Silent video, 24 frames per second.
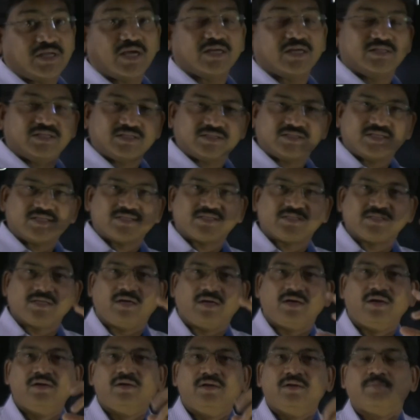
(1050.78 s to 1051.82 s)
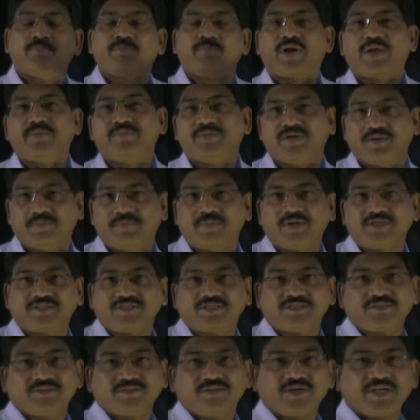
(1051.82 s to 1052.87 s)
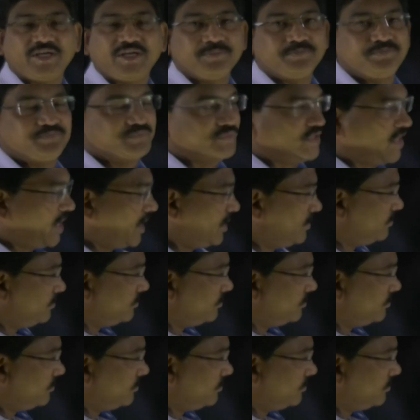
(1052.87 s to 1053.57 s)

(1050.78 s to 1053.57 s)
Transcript: yeah, this is prime numbers. Okay, yeah.